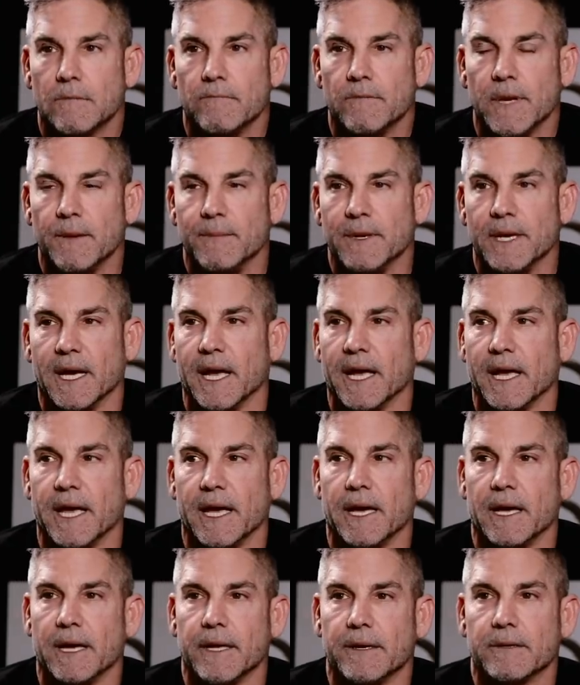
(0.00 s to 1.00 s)
maybe I
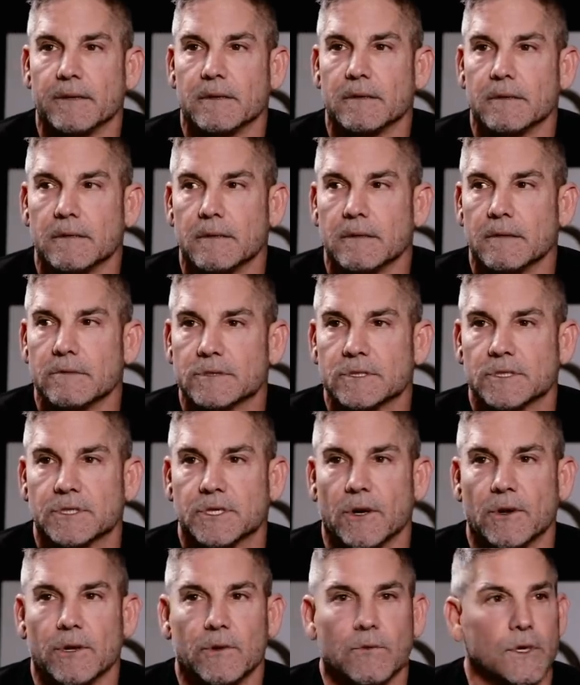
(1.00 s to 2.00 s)
had was
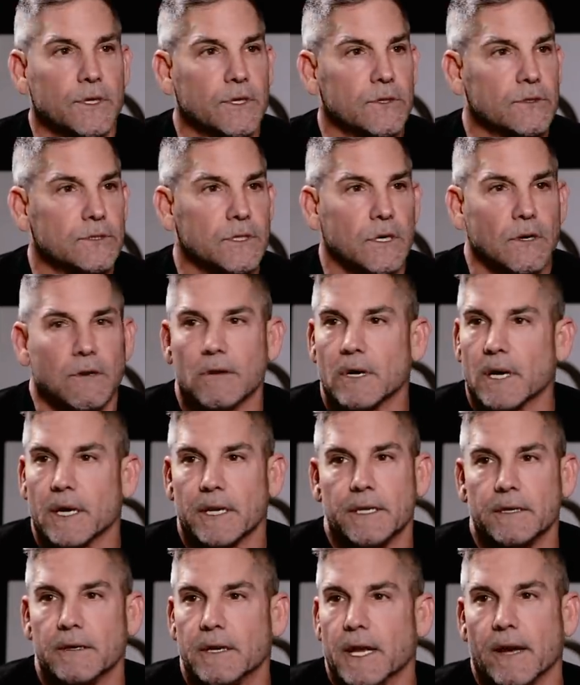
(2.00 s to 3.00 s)
31 years old, I
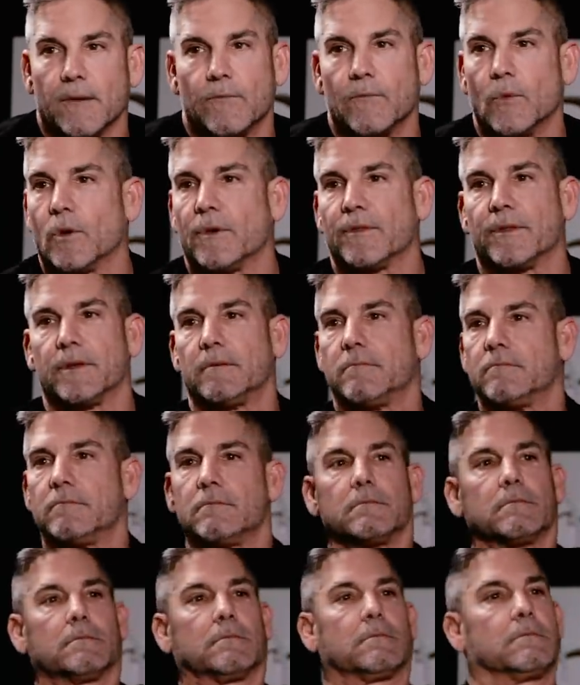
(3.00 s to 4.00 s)
didn't have more than,
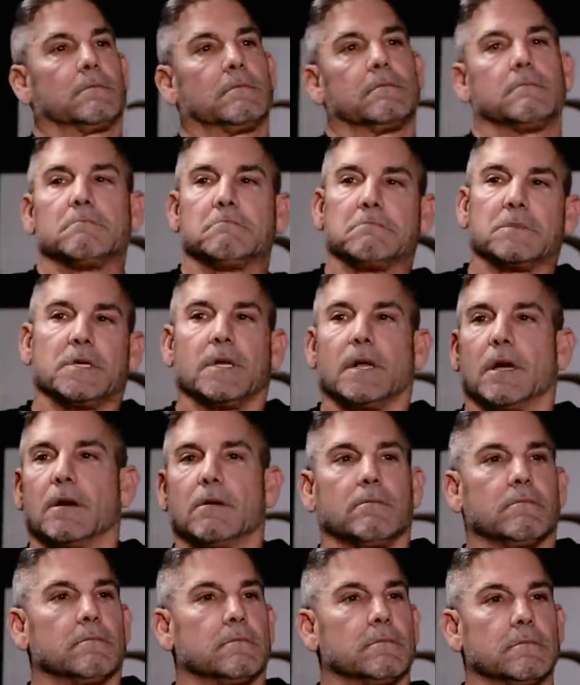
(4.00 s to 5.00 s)
you
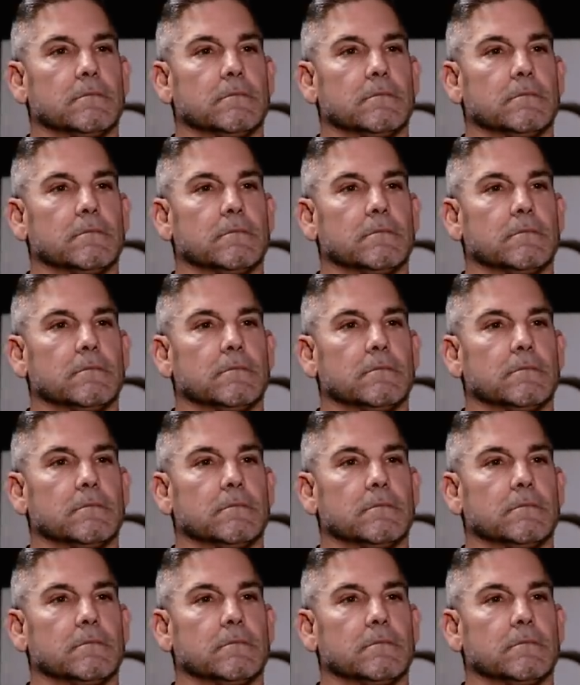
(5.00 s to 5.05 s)
know,